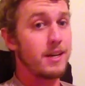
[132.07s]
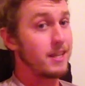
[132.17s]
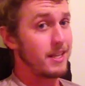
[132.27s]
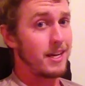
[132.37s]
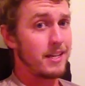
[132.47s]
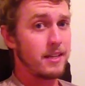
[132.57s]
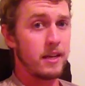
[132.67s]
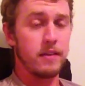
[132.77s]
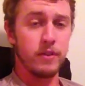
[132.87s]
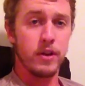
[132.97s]
a lot and
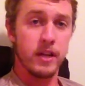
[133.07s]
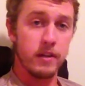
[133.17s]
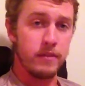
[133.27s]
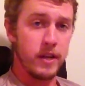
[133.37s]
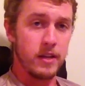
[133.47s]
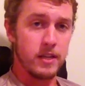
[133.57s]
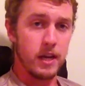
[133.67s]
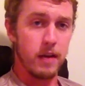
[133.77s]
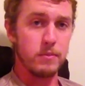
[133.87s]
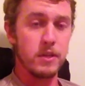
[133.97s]
at very inconvenient
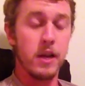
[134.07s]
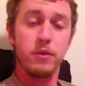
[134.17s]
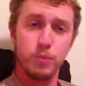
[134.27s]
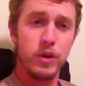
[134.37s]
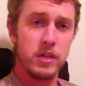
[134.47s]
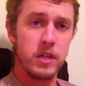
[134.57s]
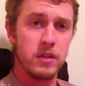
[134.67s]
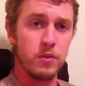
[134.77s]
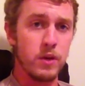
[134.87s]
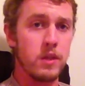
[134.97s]
times, and I was pretty
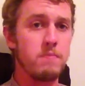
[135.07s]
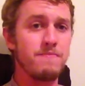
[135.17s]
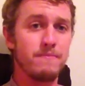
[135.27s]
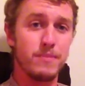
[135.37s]
gentle with them,